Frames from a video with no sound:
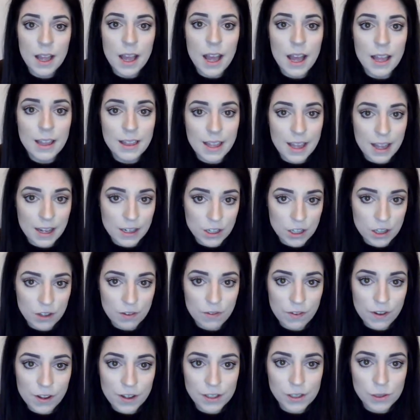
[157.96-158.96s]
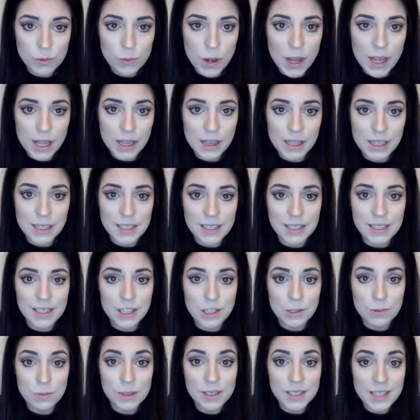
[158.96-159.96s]
At the end of the first week, the
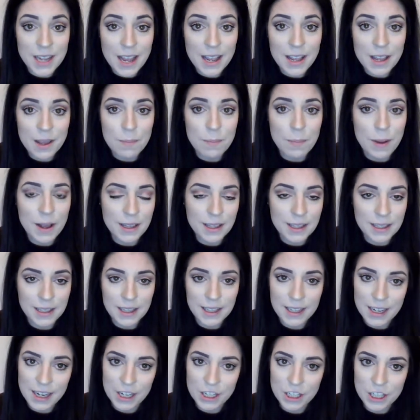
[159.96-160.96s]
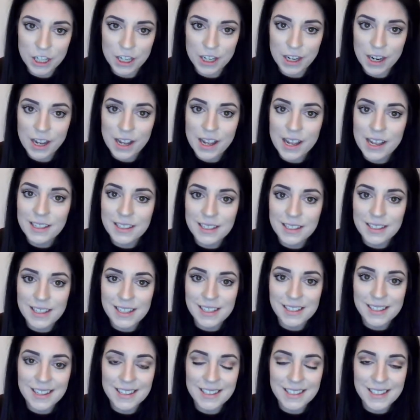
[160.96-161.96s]
decision was taken by the clinician to
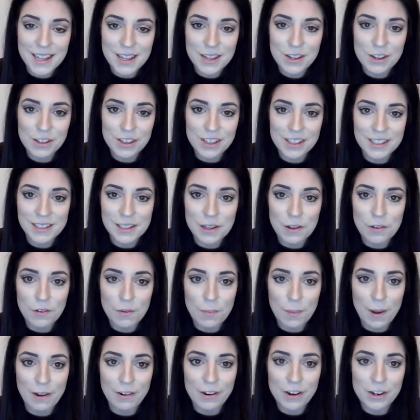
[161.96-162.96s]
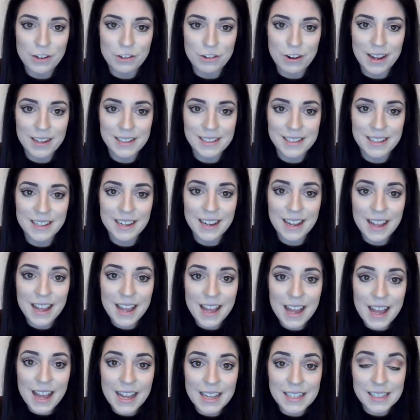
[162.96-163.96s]
discontinue the silver barrier dressing
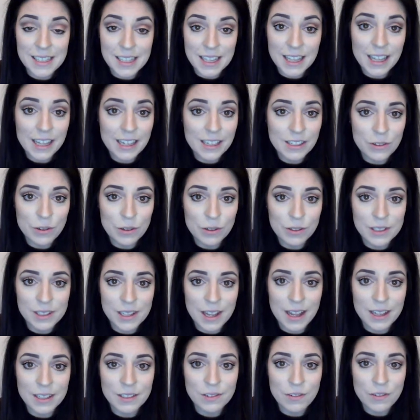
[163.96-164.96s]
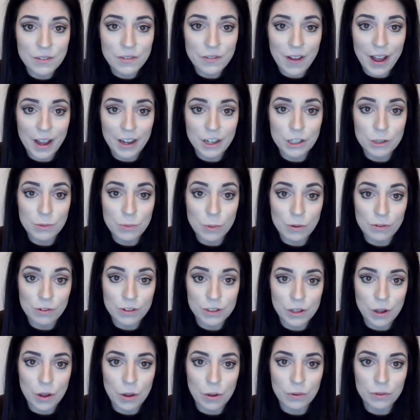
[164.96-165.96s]
as the clinical signs of infection were
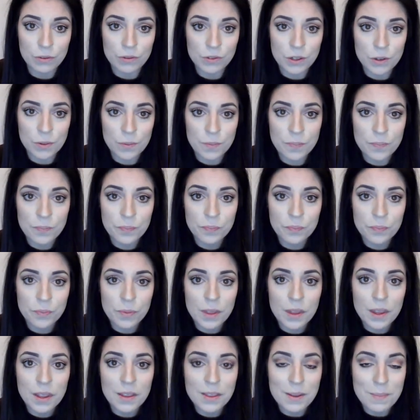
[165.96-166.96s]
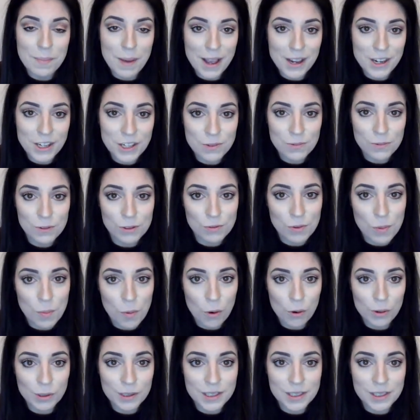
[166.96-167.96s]
resolved. The patient was
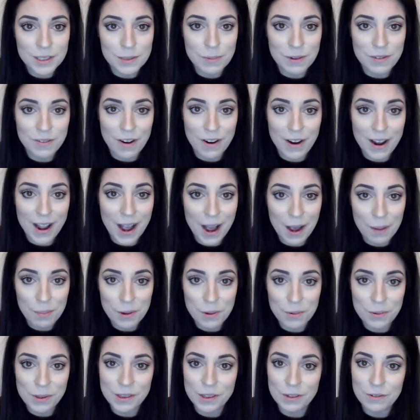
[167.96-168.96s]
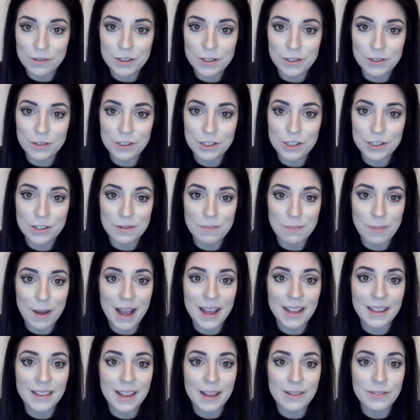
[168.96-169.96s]
reported to be very happy with the reduction in
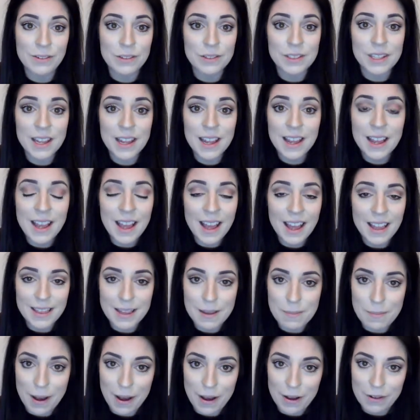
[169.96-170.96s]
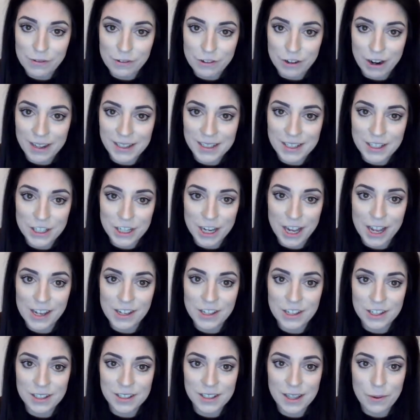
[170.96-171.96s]
pain levels and the amount of dressing
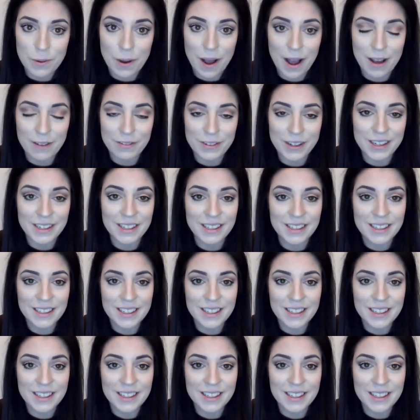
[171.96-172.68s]
changes they were having.